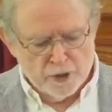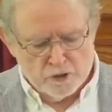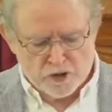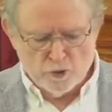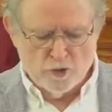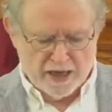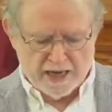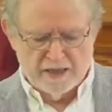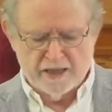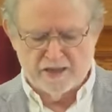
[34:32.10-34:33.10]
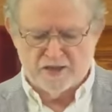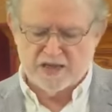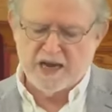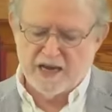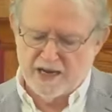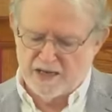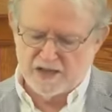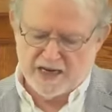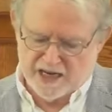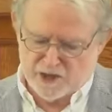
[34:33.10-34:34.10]
Bucer would end his
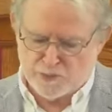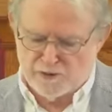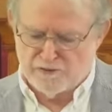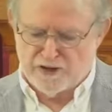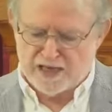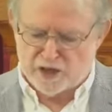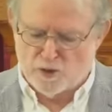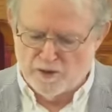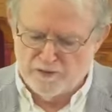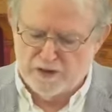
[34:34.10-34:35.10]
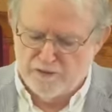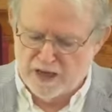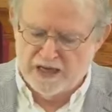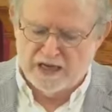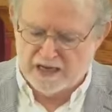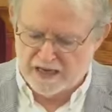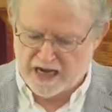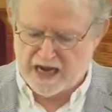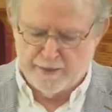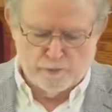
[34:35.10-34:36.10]
days as professor of divinity
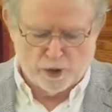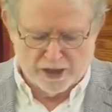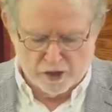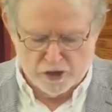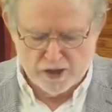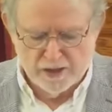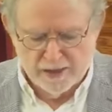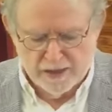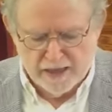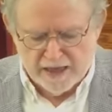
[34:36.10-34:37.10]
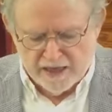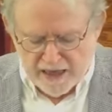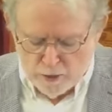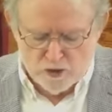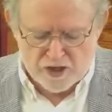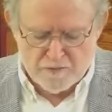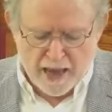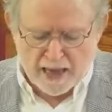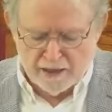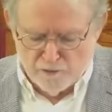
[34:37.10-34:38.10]
at Cambridge. He was a
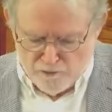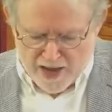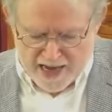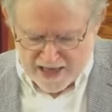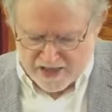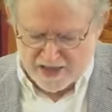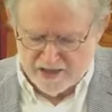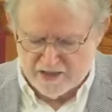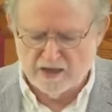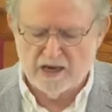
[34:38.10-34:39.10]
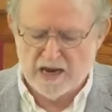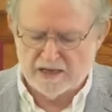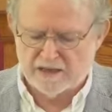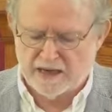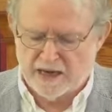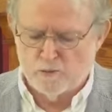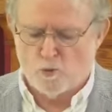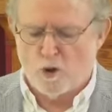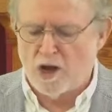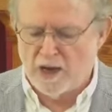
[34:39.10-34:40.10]
man of vast intellect
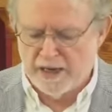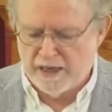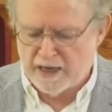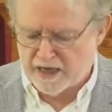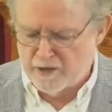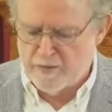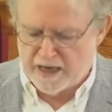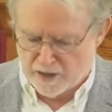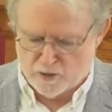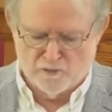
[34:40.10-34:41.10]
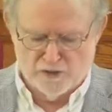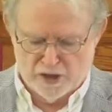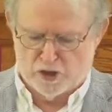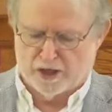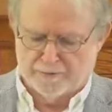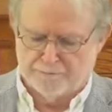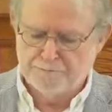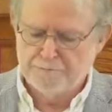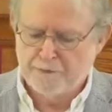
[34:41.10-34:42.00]
and wide ecumenical vision.